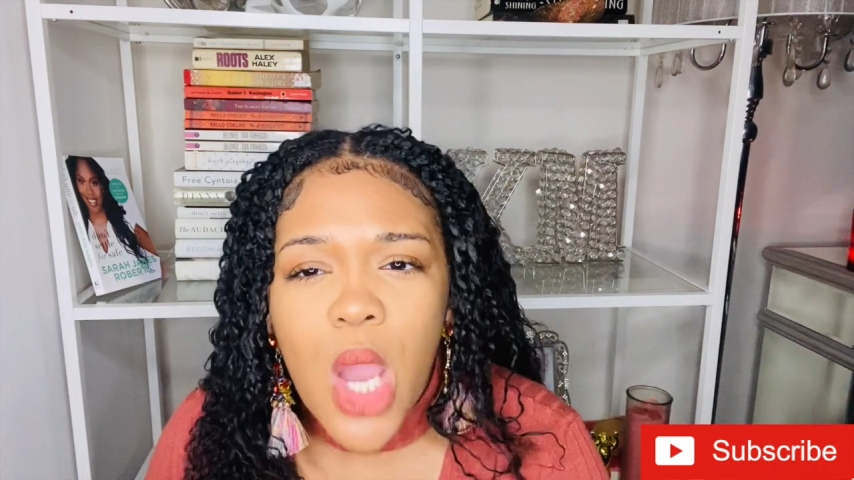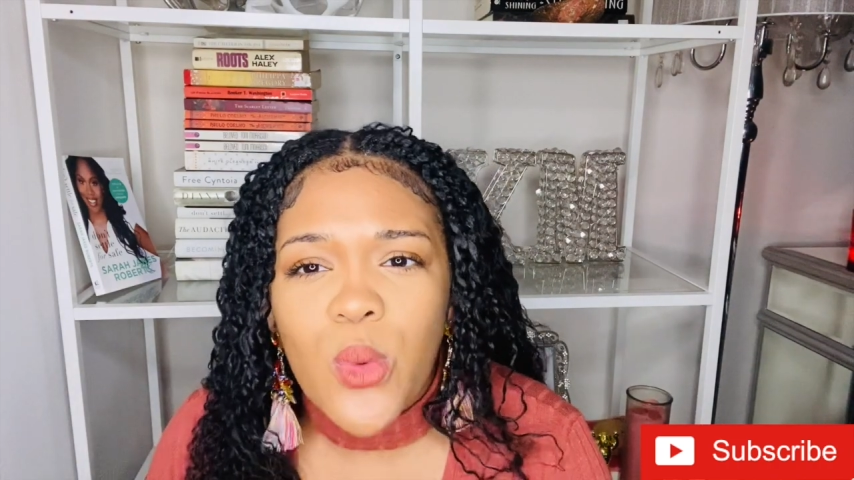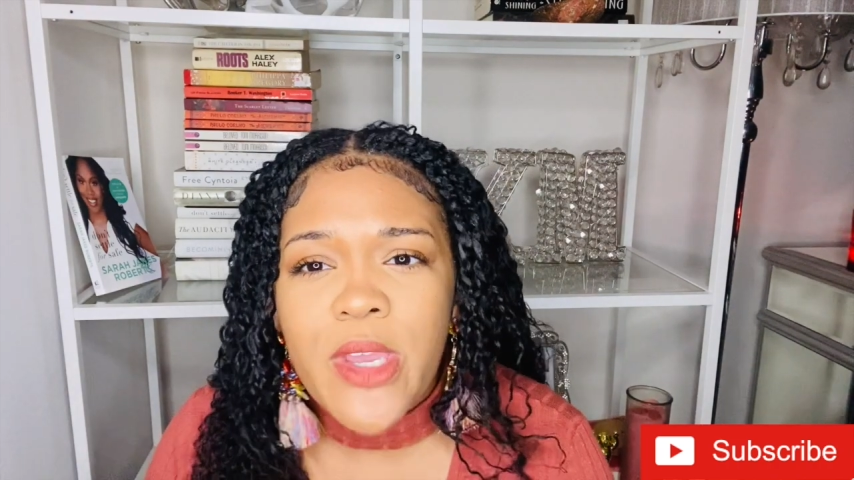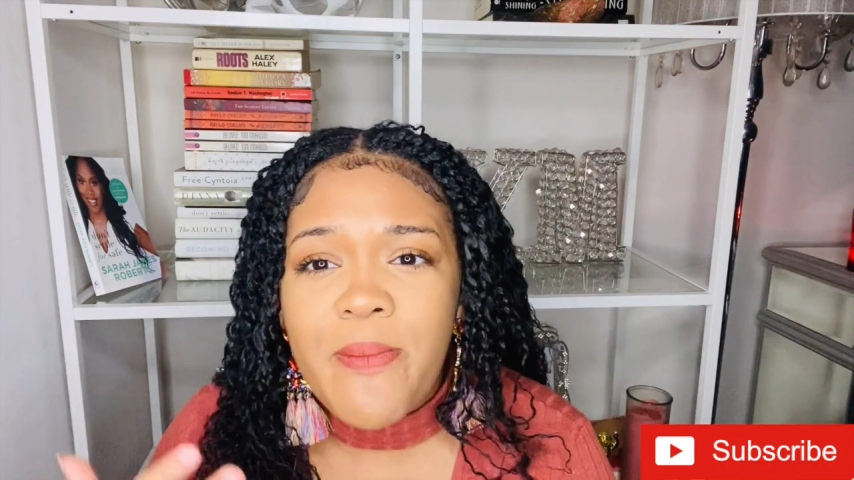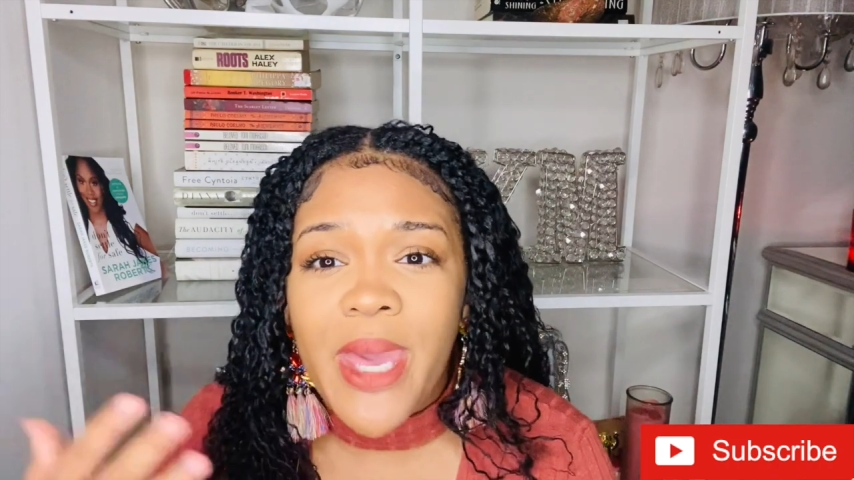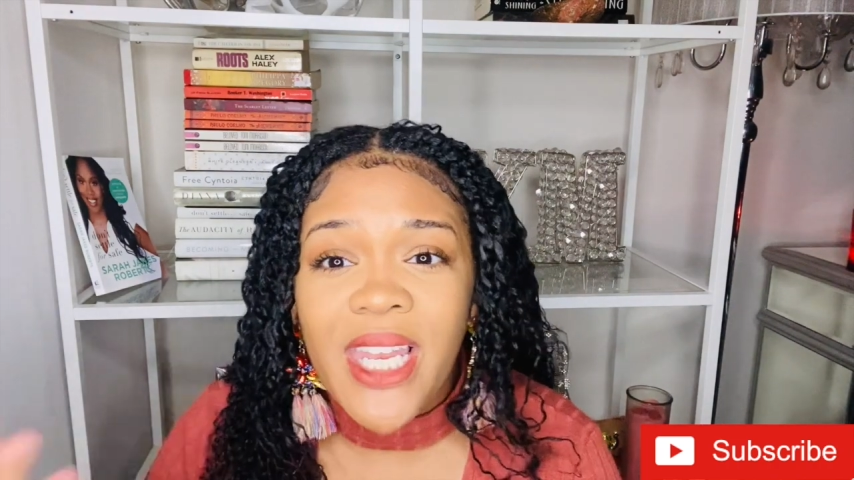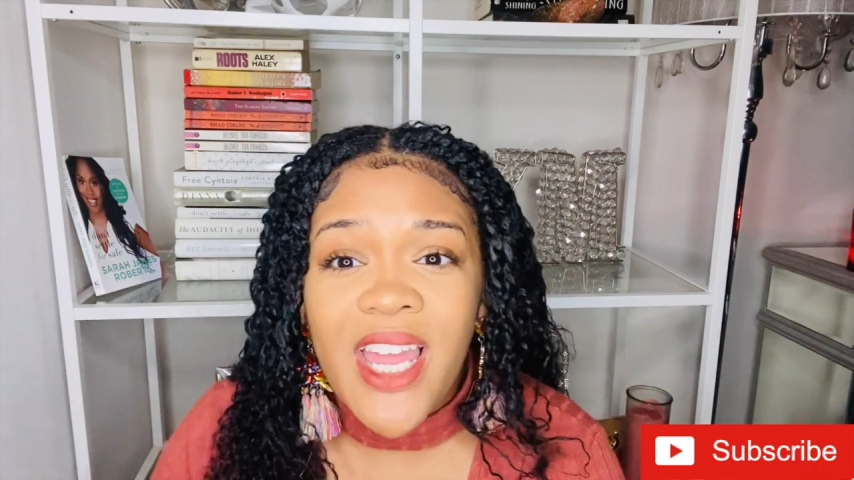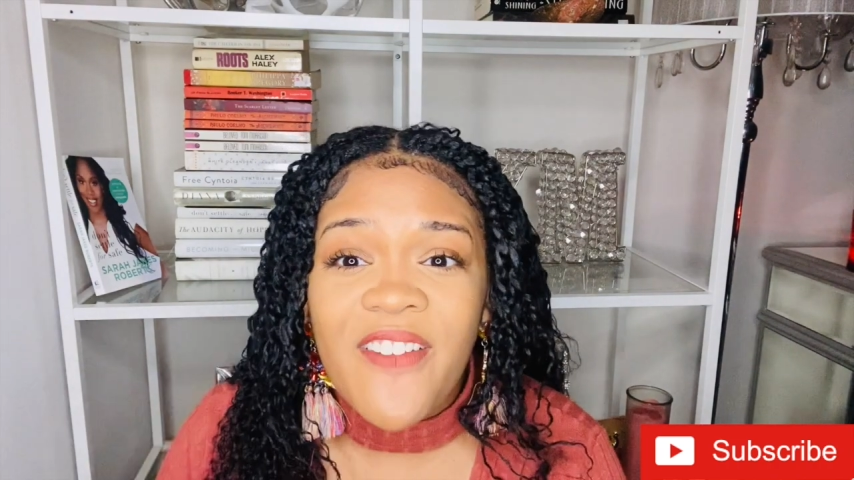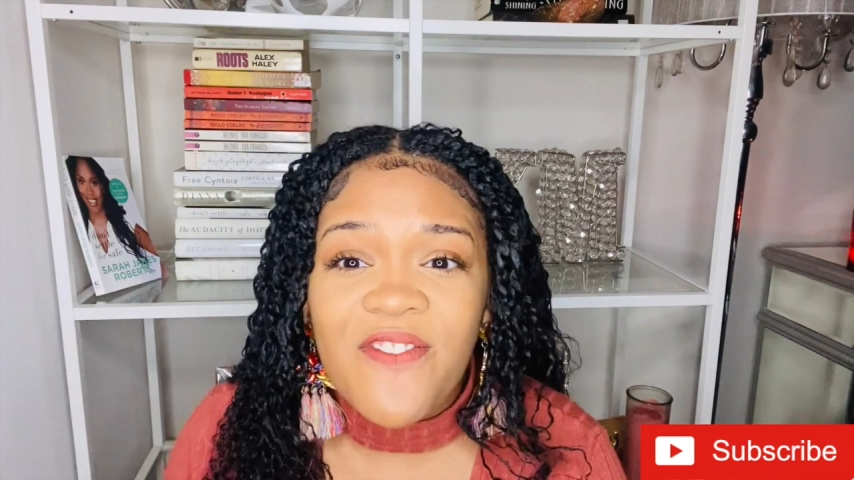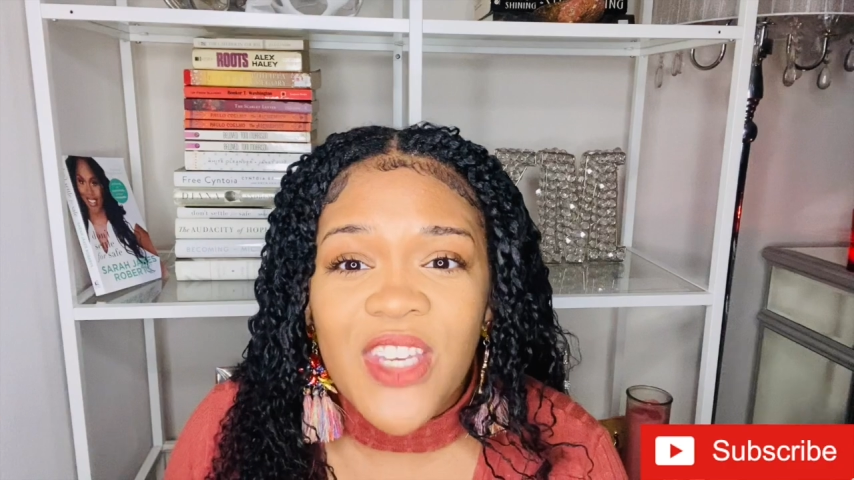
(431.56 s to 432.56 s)
We may
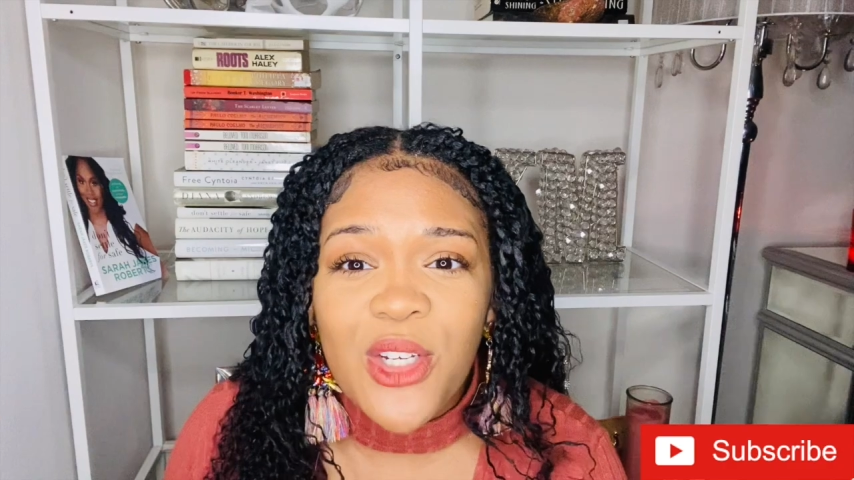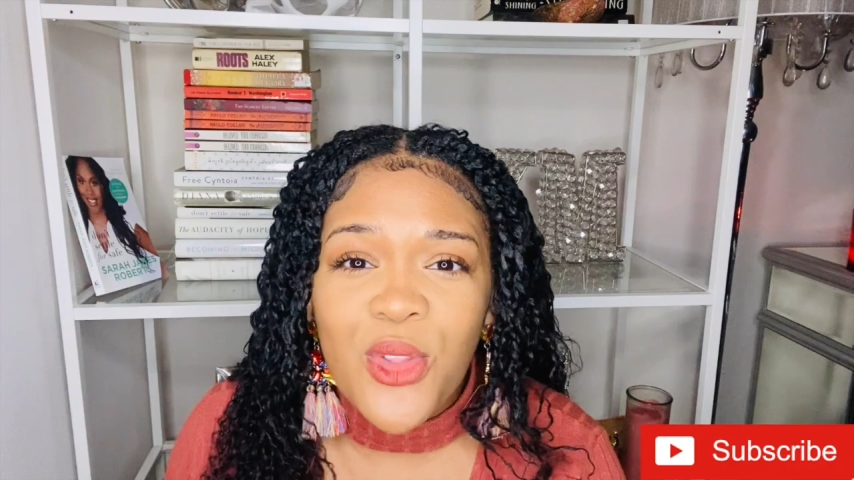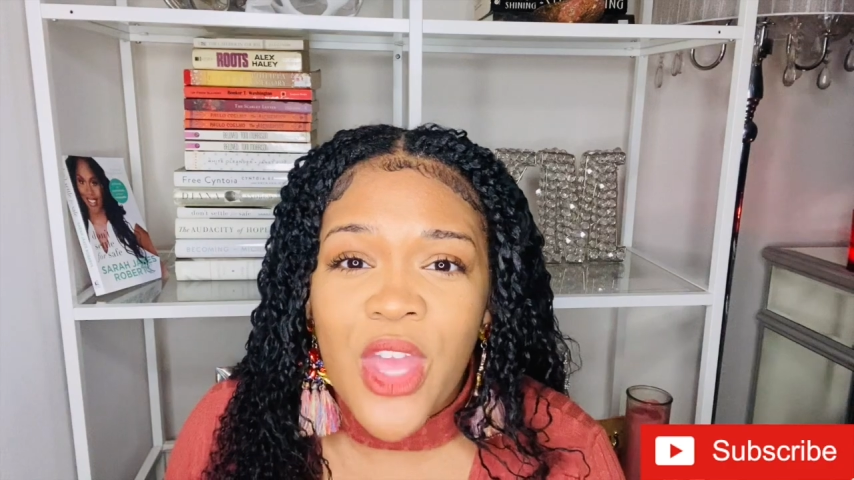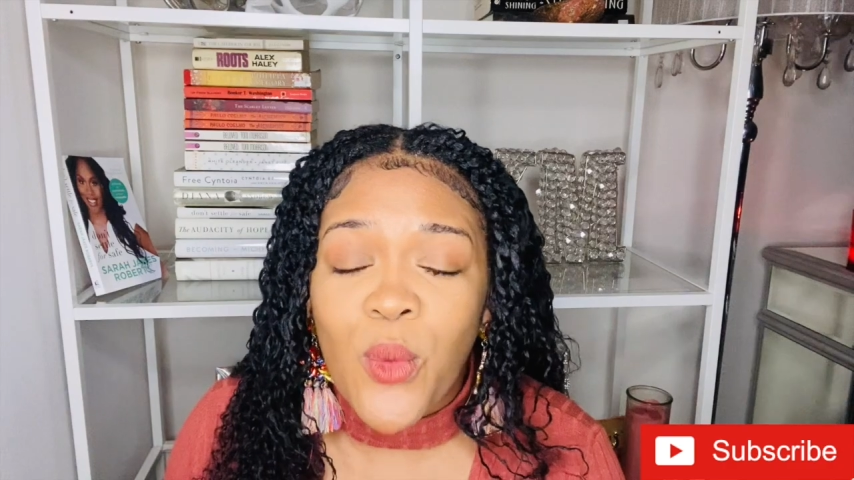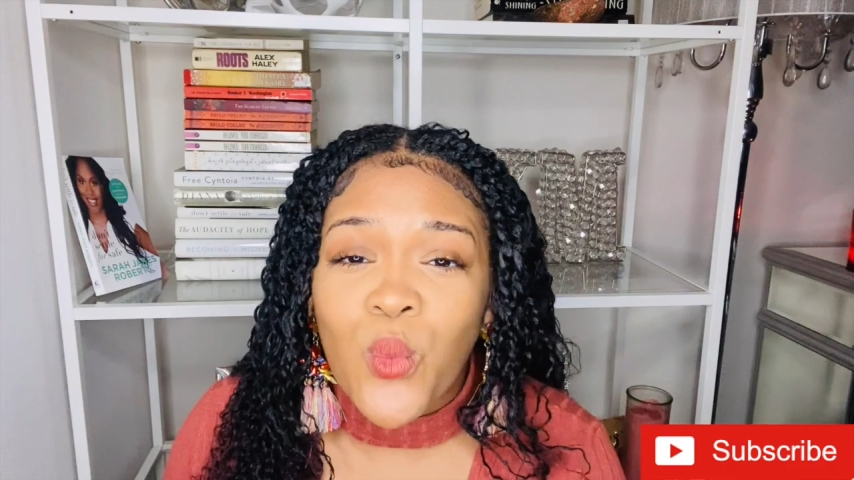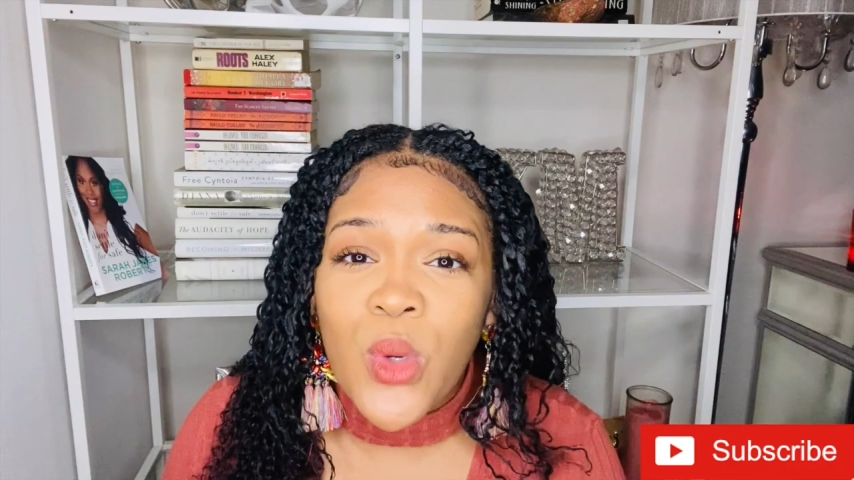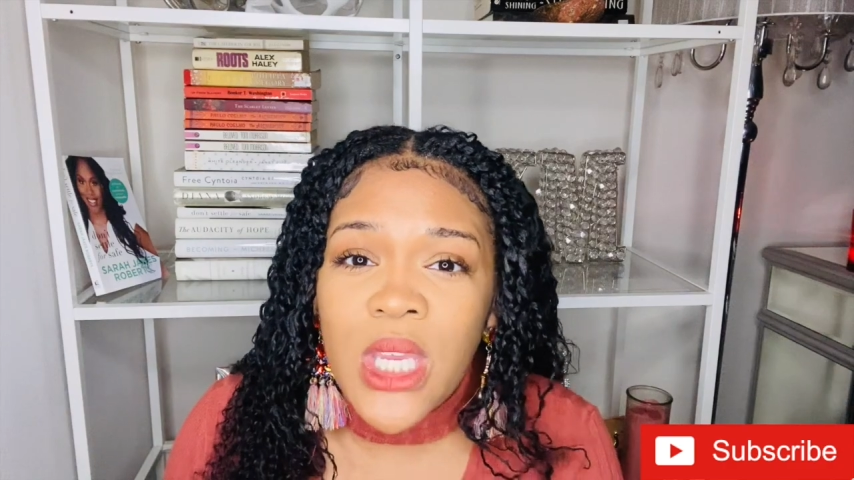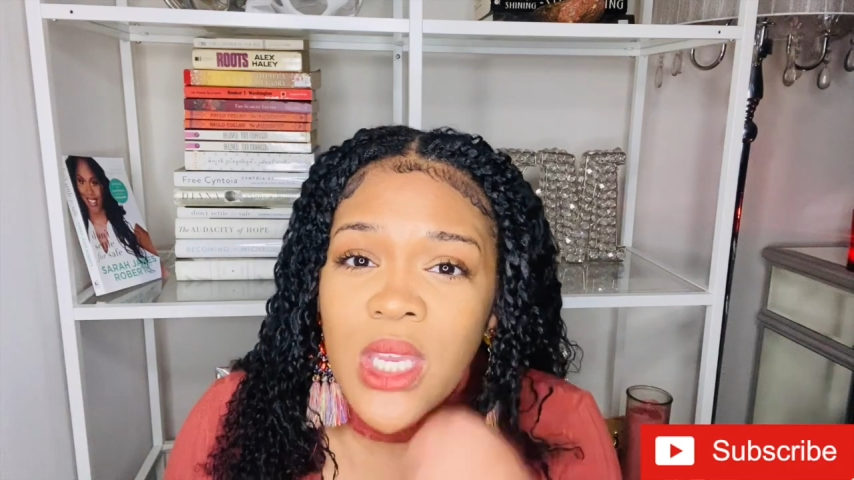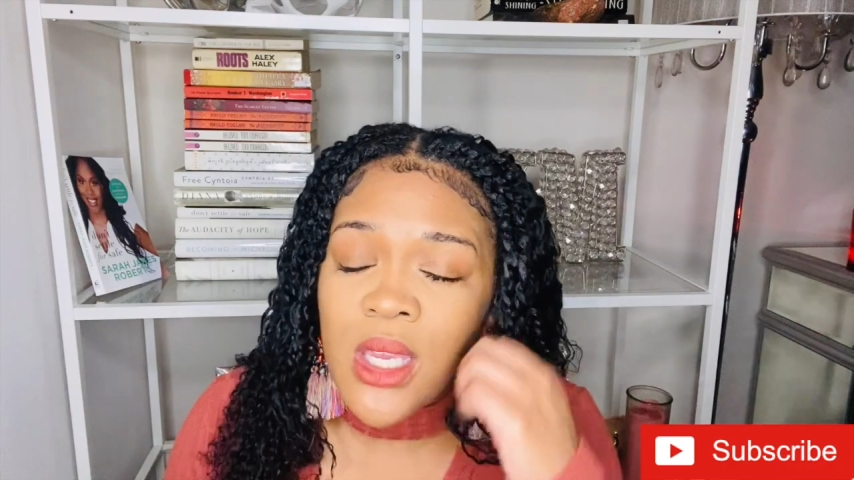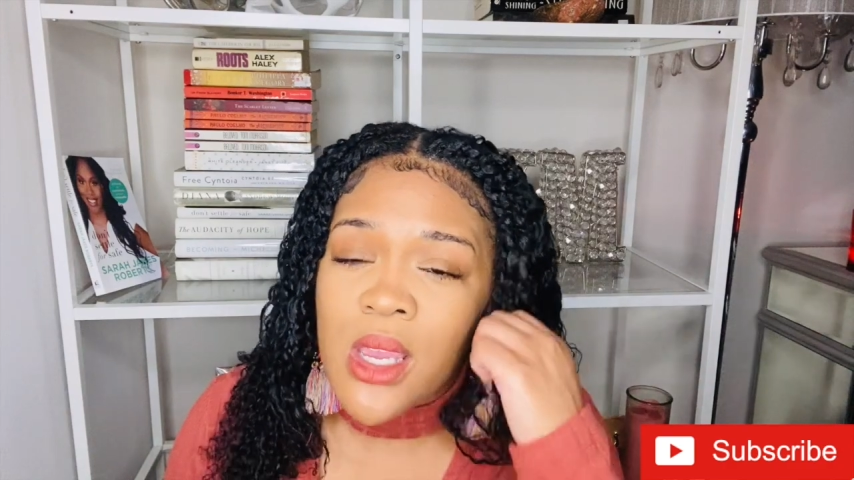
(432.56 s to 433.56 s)
not feel that
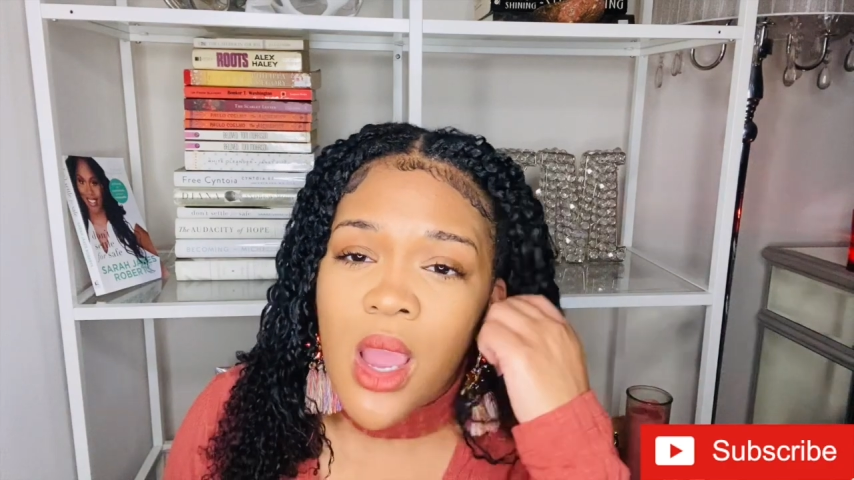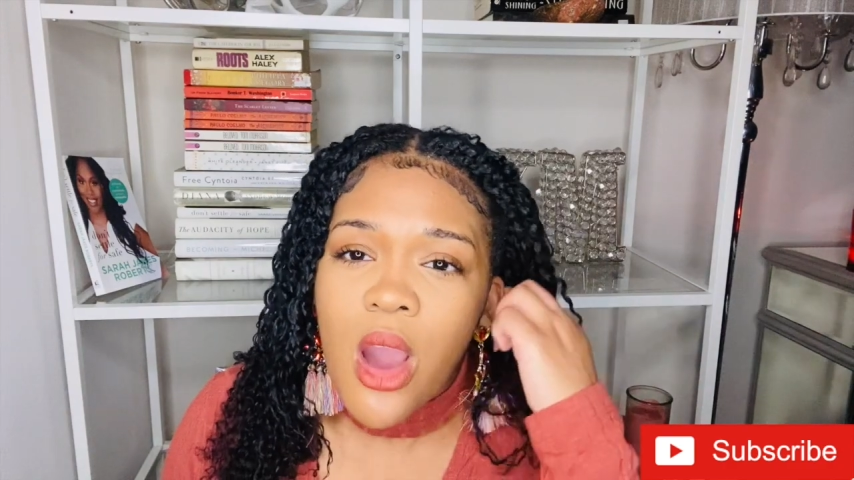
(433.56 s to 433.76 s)
we